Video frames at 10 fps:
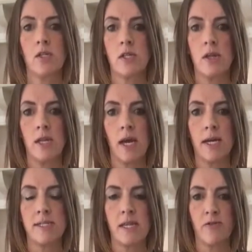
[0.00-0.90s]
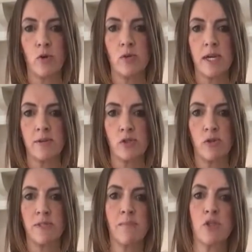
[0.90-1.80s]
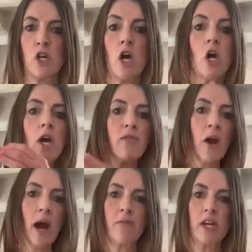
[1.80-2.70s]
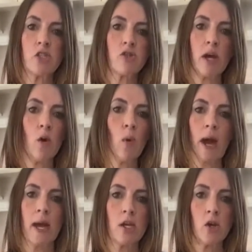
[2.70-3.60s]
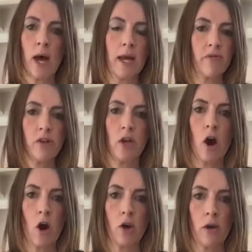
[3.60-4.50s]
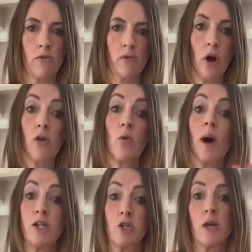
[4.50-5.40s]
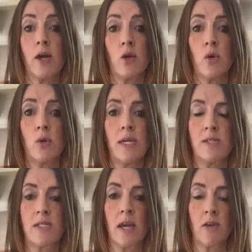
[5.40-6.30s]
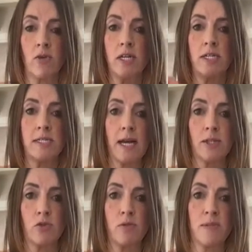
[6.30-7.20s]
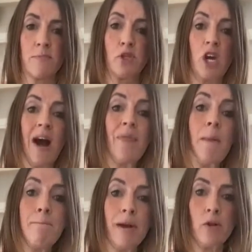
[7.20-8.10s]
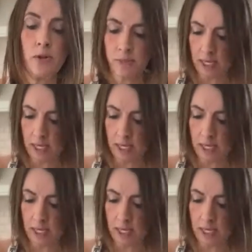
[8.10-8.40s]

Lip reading: So they're nice, they're cool down to room temperature. If you're having it straight away and you like everything hot, go for it. Otherwise, you can cool these ingredients down to room temperature and then build them